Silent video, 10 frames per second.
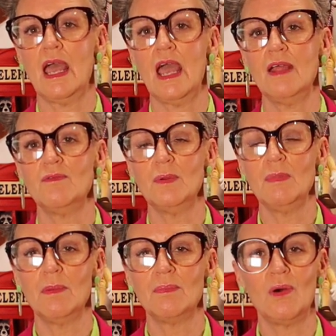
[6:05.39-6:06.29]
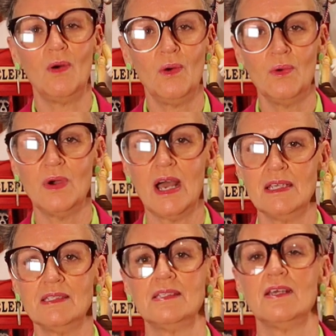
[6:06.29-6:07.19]
And remember
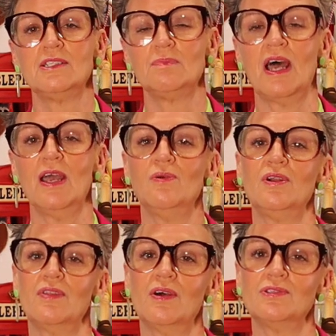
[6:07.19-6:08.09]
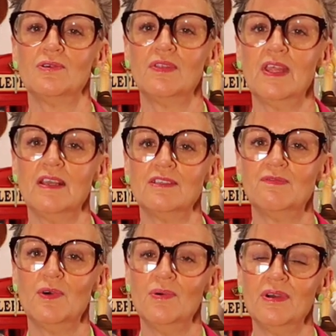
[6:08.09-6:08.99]
always to pay all of those good things
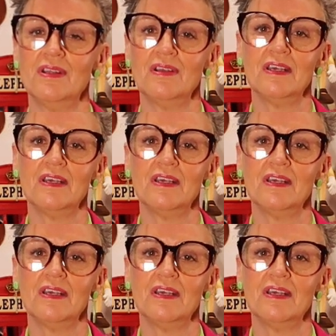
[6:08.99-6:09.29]
forward.